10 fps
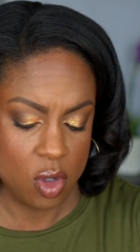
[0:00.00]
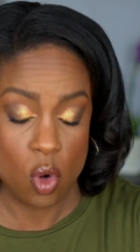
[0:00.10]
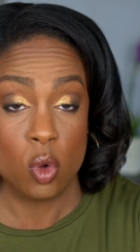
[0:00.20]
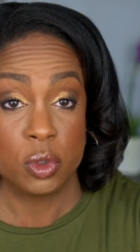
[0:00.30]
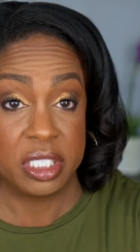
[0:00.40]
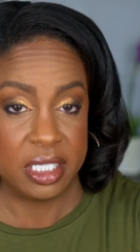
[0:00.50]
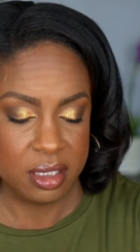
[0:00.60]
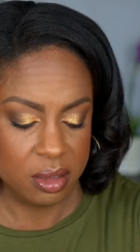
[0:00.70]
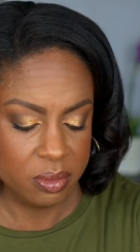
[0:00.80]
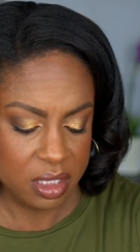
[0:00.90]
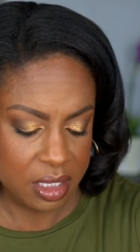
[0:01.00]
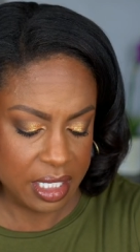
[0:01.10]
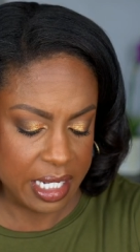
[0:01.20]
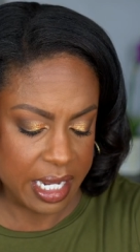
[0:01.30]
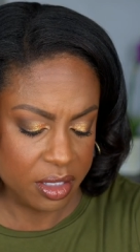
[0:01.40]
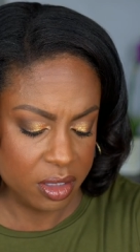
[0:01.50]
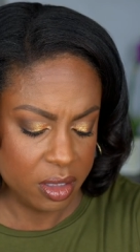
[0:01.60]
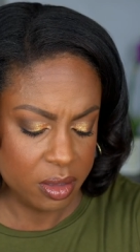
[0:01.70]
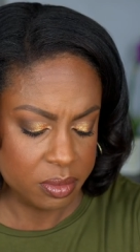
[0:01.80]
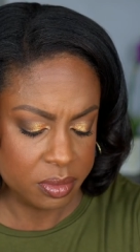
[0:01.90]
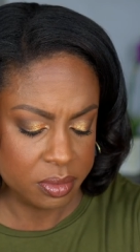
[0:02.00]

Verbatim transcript: whole systems together.